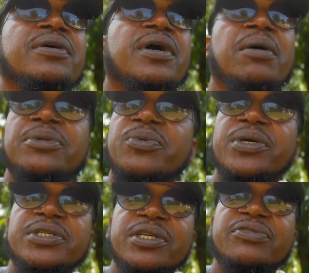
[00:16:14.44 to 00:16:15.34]
I'm
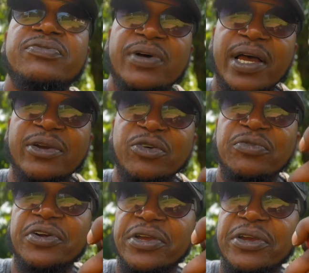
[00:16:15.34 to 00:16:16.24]
doing just fine
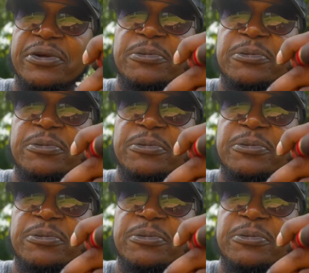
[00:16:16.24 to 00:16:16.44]
over here.